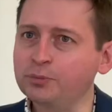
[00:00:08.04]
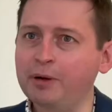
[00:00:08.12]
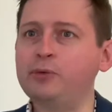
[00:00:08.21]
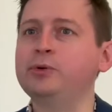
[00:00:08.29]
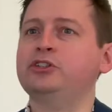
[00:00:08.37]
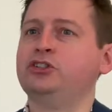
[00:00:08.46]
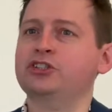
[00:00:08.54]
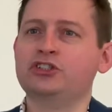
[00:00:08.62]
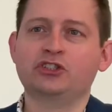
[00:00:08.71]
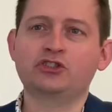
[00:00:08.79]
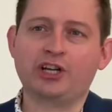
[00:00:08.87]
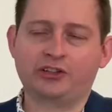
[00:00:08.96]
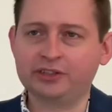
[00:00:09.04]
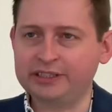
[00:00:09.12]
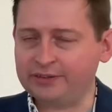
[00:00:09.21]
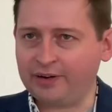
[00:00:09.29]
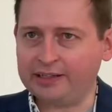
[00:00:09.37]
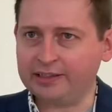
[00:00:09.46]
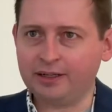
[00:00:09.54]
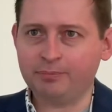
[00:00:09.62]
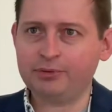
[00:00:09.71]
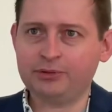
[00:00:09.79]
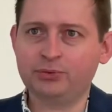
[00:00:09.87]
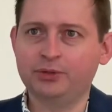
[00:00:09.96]
My research is generally divided up
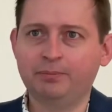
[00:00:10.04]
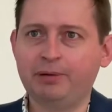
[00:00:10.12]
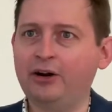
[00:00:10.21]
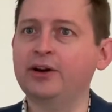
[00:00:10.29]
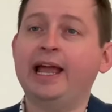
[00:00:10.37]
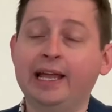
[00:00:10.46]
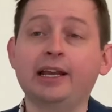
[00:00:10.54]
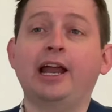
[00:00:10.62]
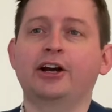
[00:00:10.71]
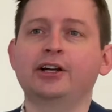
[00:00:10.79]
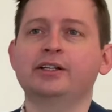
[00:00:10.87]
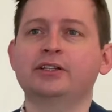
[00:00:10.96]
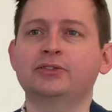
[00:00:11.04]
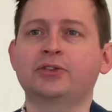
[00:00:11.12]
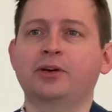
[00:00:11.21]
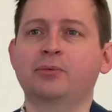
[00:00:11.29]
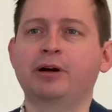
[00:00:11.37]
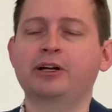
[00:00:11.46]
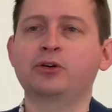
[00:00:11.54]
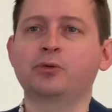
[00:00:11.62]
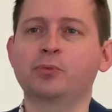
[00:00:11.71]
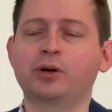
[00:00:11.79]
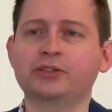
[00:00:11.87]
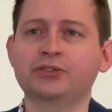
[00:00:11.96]
into about eight areas that my group
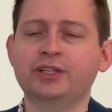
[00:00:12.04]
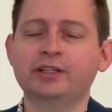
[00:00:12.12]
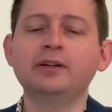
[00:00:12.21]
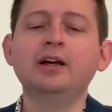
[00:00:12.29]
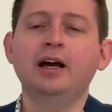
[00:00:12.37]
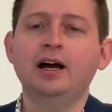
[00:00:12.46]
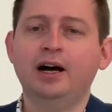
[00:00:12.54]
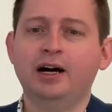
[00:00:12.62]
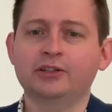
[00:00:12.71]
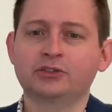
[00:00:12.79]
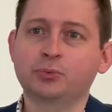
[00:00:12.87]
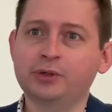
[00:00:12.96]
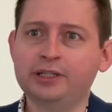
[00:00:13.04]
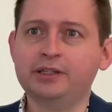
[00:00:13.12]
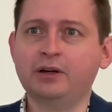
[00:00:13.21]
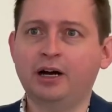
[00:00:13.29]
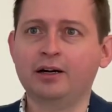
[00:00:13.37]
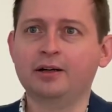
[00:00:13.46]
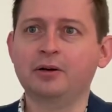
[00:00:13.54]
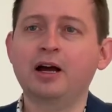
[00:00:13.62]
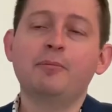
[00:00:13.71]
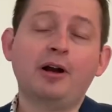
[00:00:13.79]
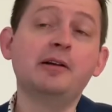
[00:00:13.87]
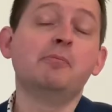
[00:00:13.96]
works in. Uh, so we are
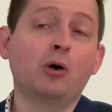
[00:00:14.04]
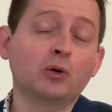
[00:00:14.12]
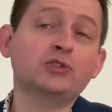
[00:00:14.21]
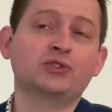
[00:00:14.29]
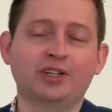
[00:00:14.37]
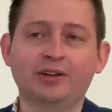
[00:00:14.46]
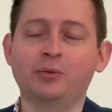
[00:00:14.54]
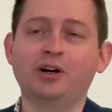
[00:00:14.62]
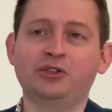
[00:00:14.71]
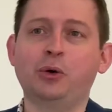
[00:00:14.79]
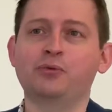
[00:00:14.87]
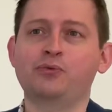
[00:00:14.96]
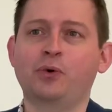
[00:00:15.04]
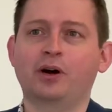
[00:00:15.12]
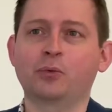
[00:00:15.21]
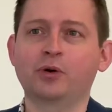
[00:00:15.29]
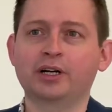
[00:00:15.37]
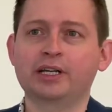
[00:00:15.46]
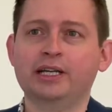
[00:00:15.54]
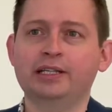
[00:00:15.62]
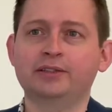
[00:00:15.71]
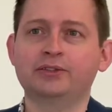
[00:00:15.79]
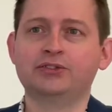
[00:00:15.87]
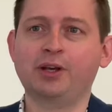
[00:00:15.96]
probably most uh, well known for our work
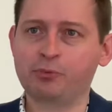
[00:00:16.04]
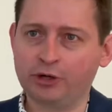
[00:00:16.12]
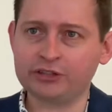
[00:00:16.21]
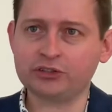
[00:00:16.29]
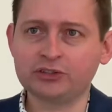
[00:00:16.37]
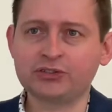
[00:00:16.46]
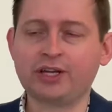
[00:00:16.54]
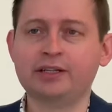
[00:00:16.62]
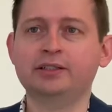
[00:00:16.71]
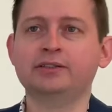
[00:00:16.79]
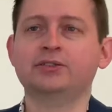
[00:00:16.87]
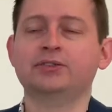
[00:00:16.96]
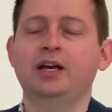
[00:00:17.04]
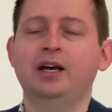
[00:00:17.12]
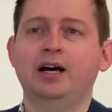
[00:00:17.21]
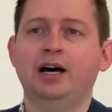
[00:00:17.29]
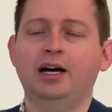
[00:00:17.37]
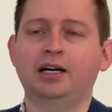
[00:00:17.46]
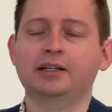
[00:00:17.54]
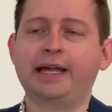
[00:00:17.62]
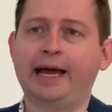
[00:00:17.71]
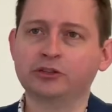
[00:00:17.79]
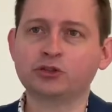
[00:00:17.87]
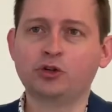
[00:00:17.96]
in separation science, uh,
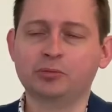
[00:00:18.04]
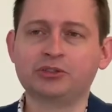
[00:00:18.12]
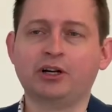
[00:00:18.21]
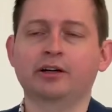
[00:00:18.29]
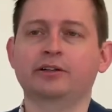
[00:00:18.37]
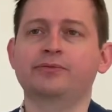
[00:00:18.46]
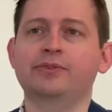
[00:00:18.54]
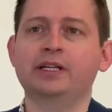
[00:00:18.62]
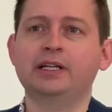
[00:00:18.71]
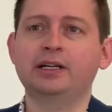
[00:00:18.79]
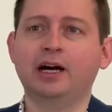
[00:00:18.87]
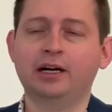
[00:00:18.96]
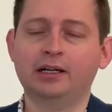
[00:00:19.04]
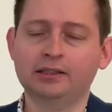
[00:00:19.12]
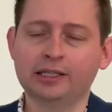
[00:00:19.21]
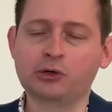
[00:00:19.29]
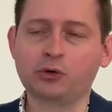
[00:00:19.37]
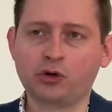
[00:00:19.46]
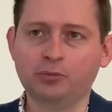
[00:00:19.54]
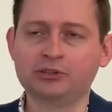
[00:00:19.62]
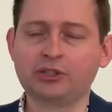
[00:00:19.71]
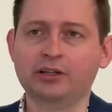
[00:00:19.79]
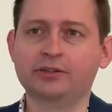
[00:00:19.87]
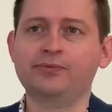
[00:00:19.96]
gas chromatography, uh, liquid
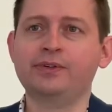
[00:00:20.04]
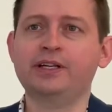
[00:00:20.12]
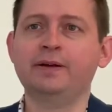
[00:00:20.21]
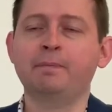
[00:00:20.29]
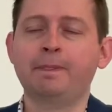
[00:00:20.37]
chromatography,